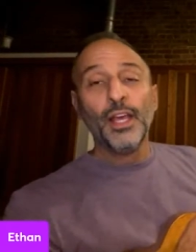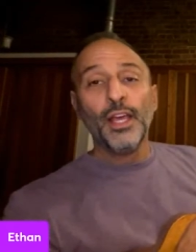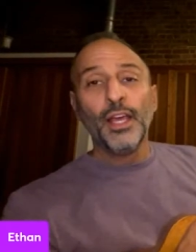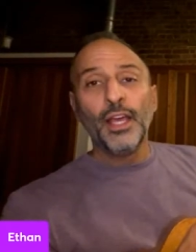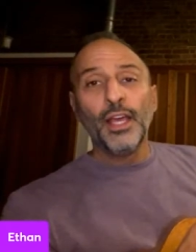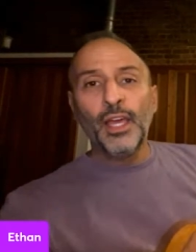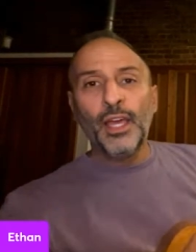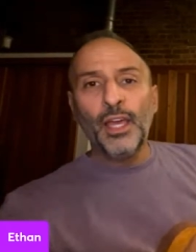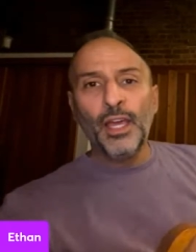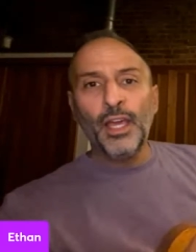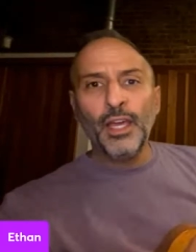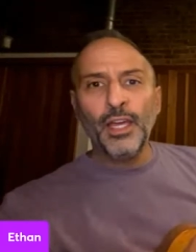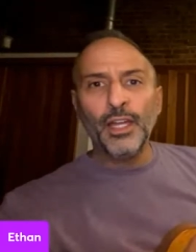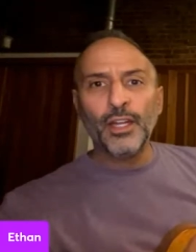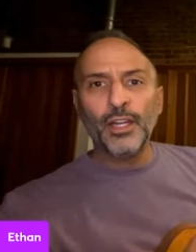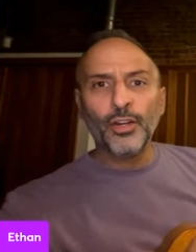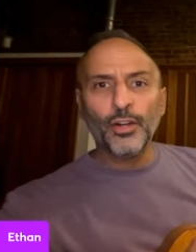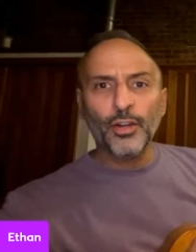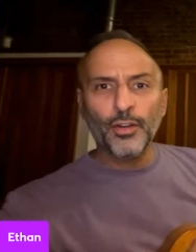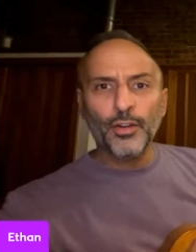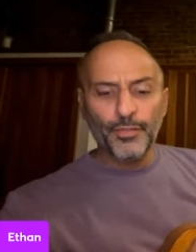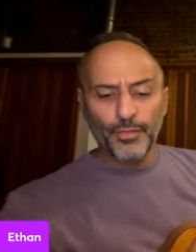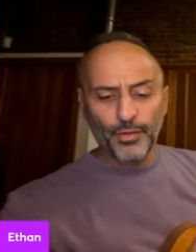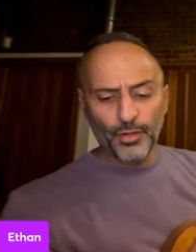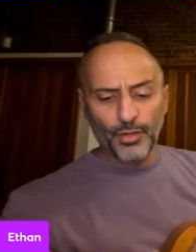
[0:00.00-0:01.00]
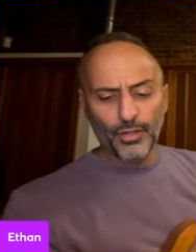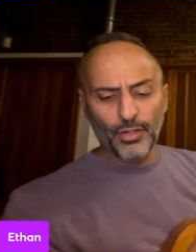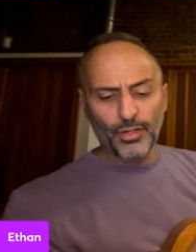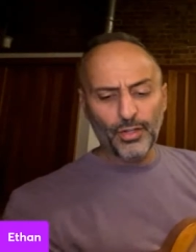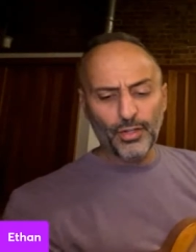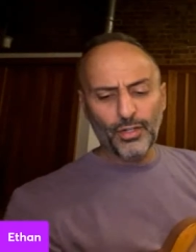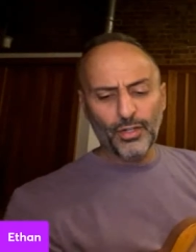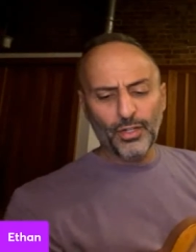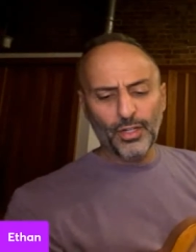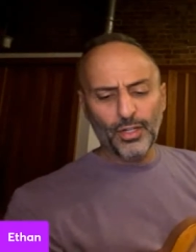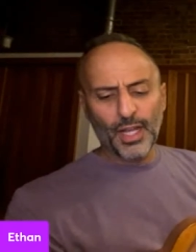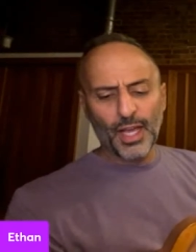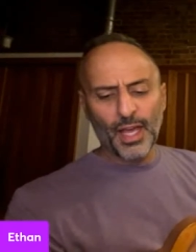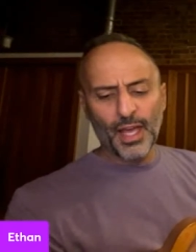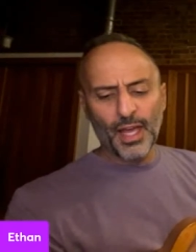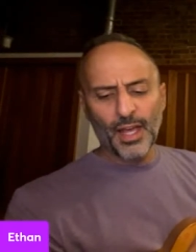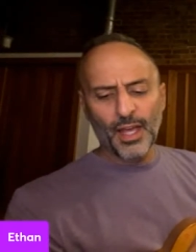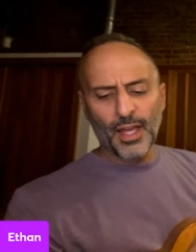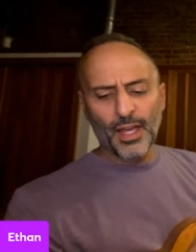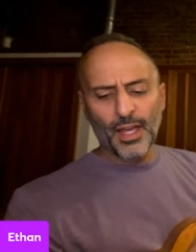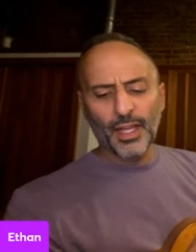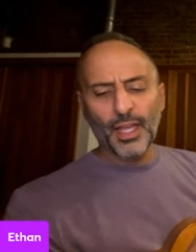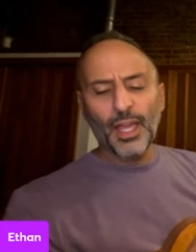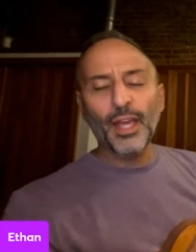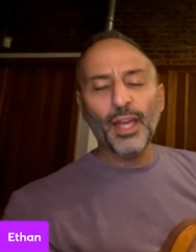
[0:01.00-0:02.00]
hit her foot
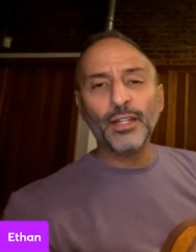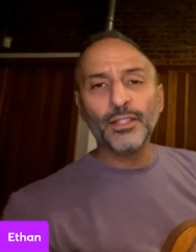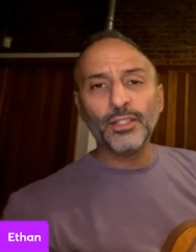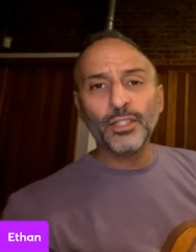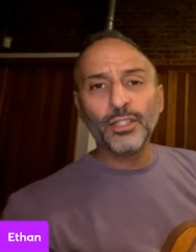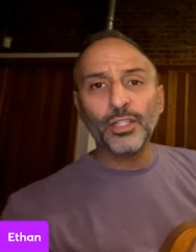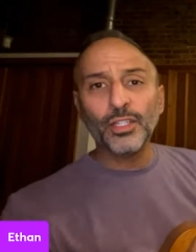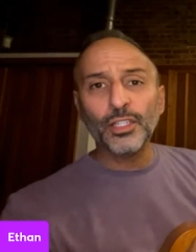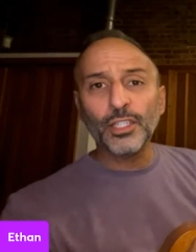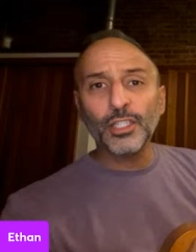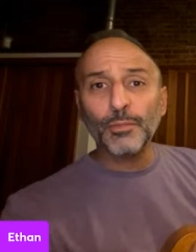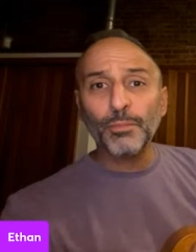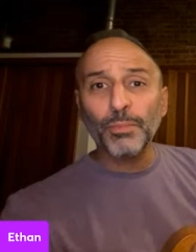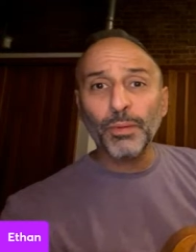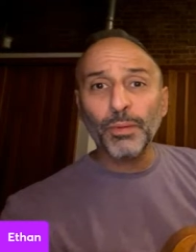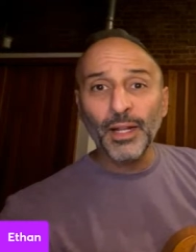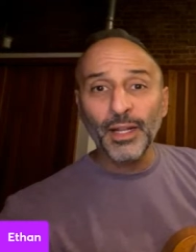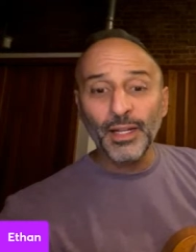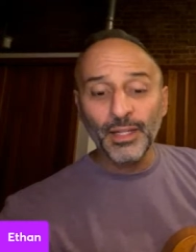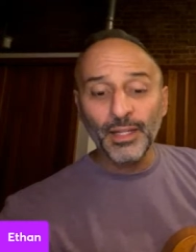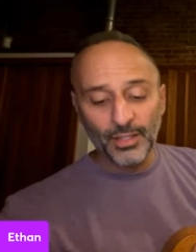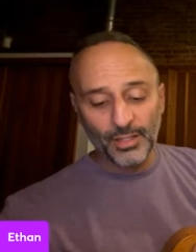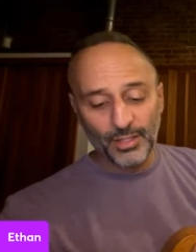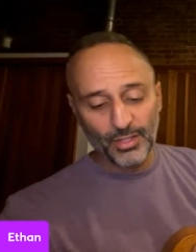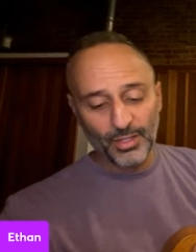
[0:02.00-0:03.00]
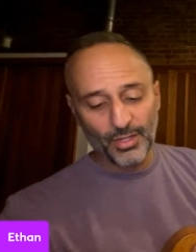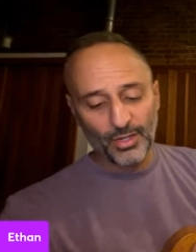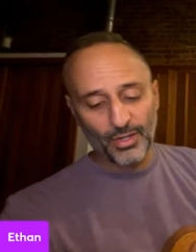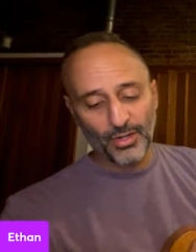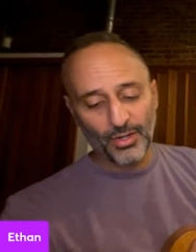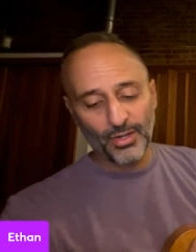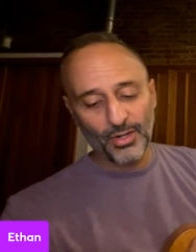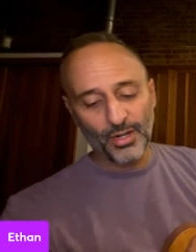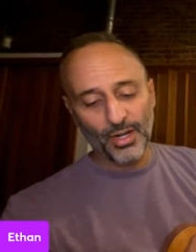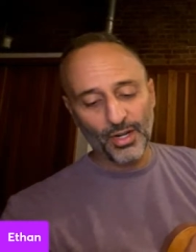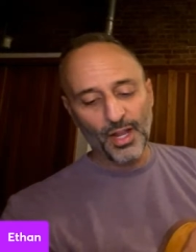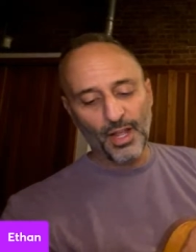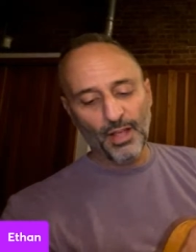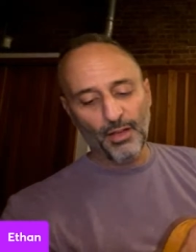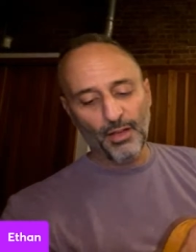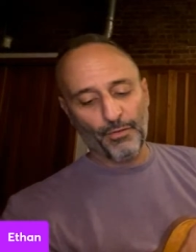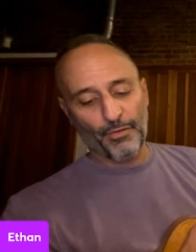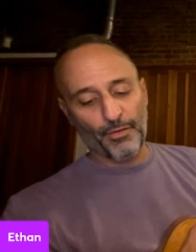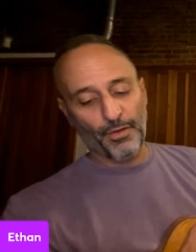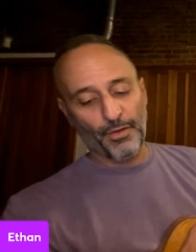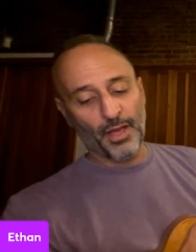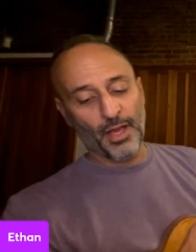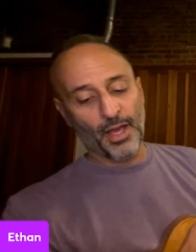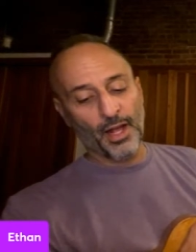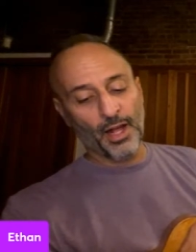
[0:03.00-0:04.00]
against a splinter,
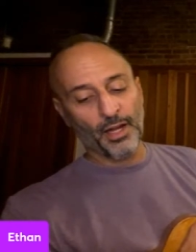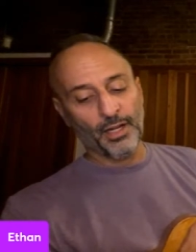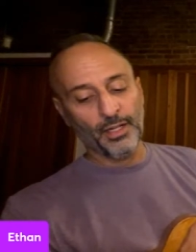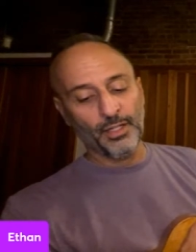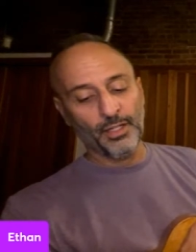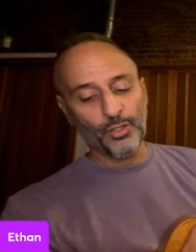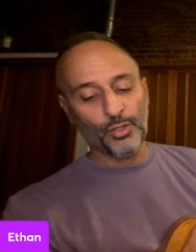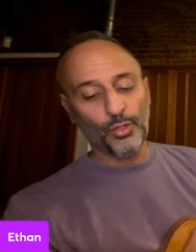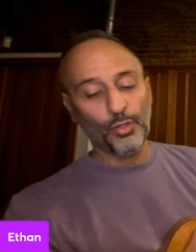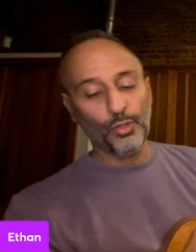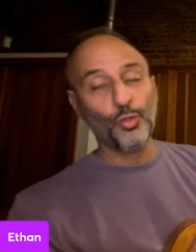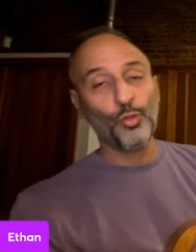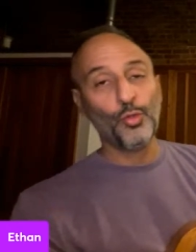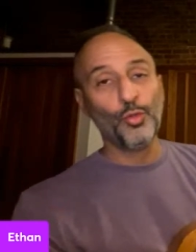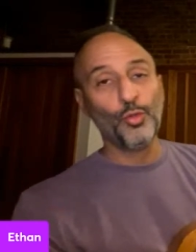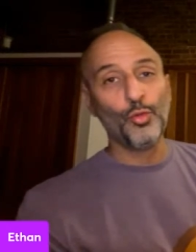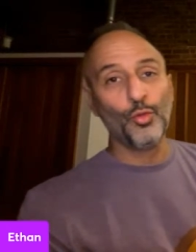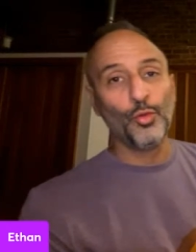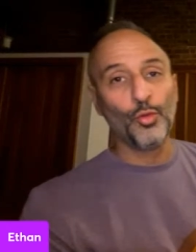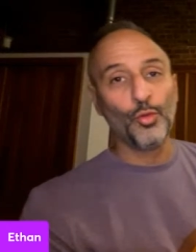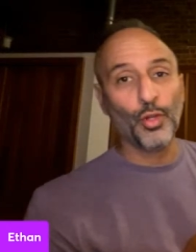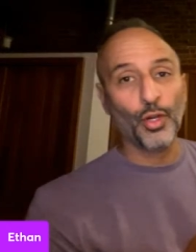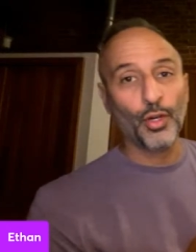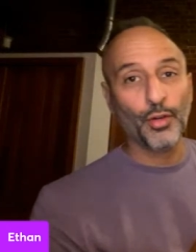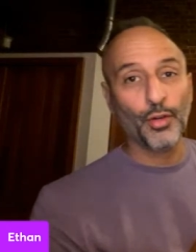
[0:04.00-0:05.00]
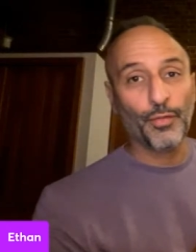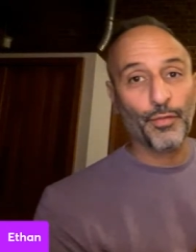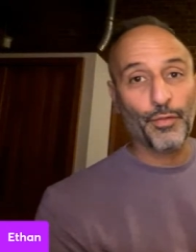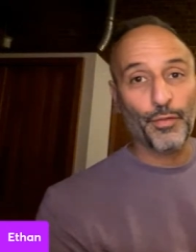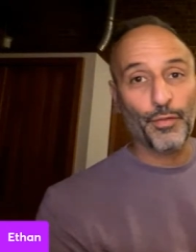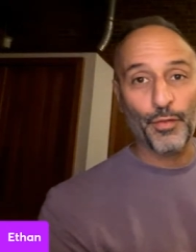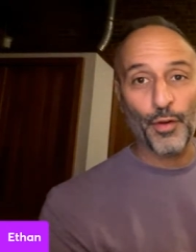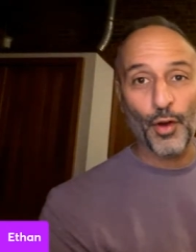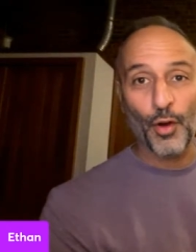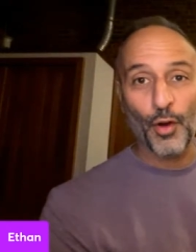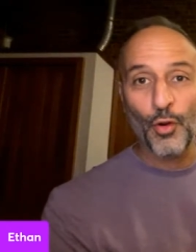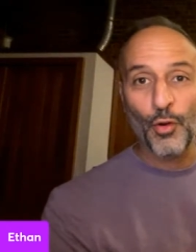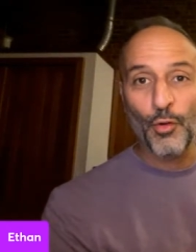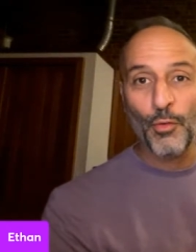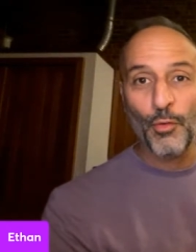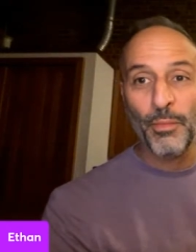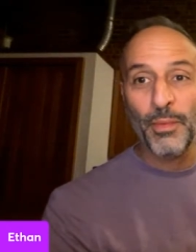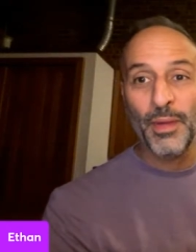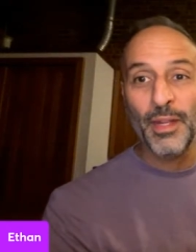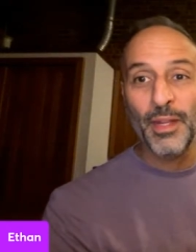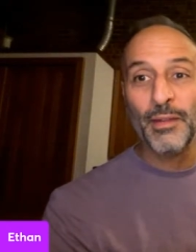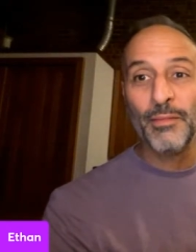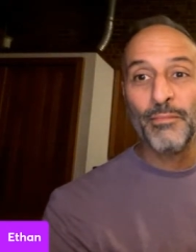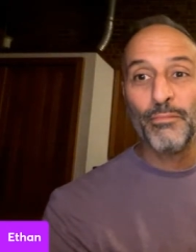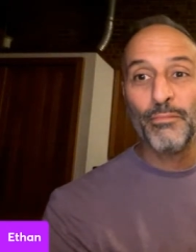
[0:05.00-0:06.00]
fell into the
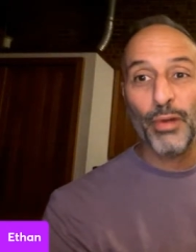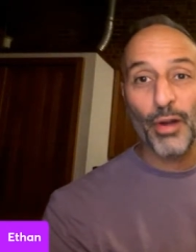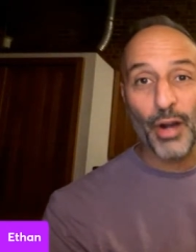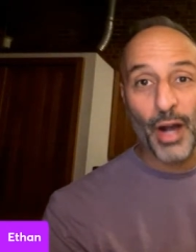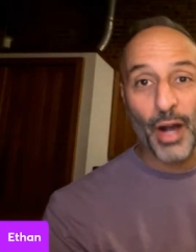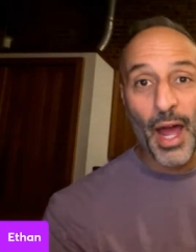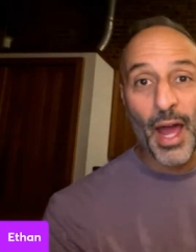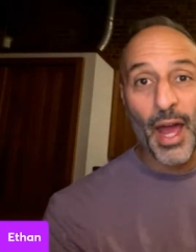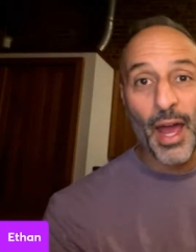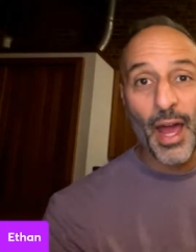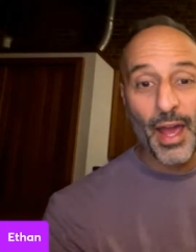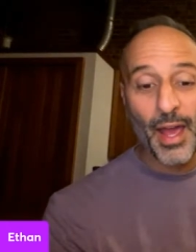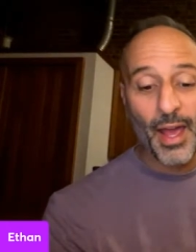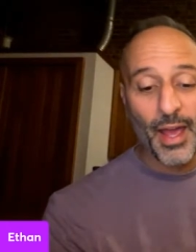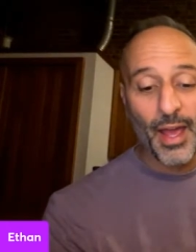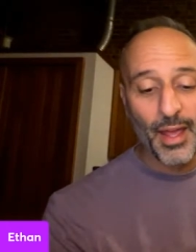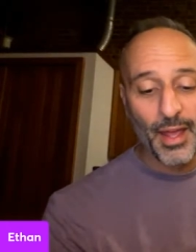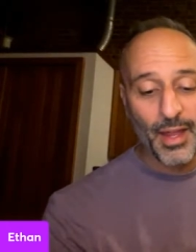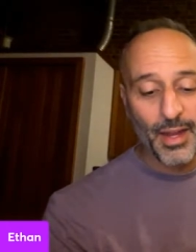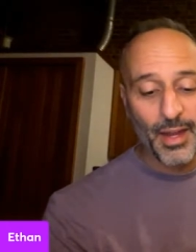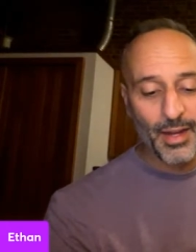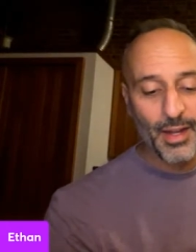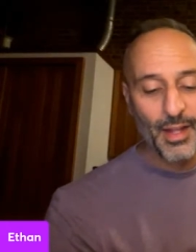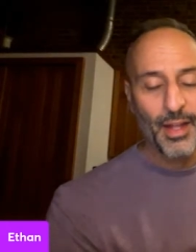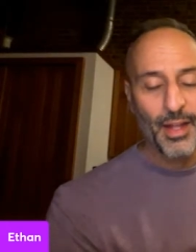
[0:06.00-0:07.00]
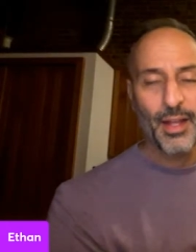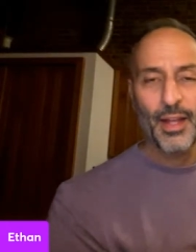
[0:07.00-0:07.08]
foaming brine.